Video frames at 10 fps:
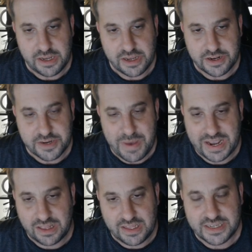to make
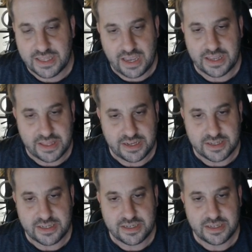a list like
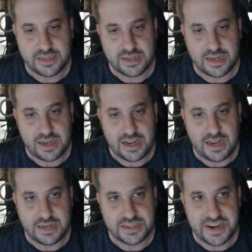this
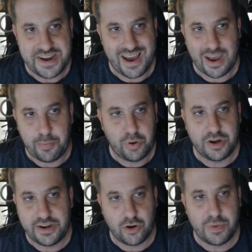and to not put
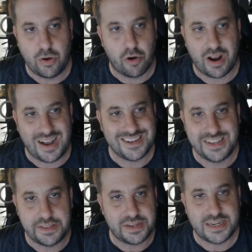Indomie goreng asli
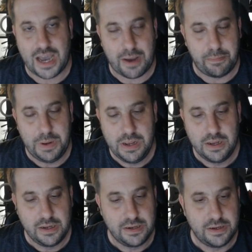at the top
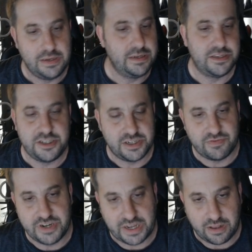is just
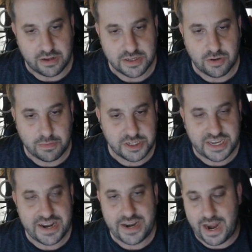ridiculous. So I'm just
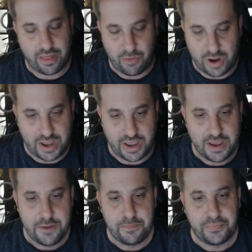getting it out of the way.
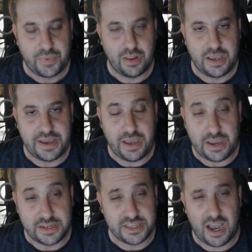
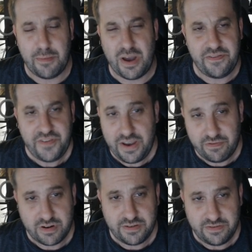It's not my
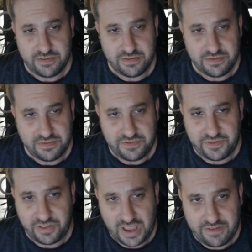favorite
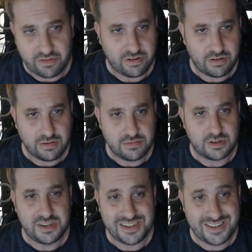flavor
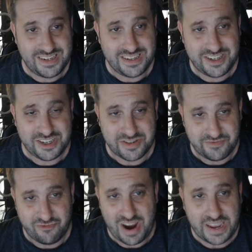because it is just
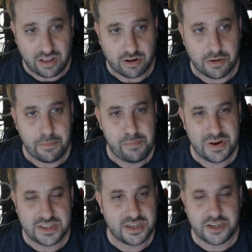regular, but
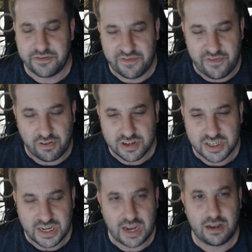it's such a
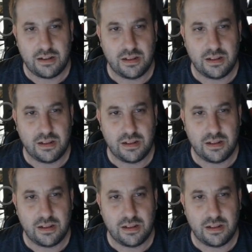versatile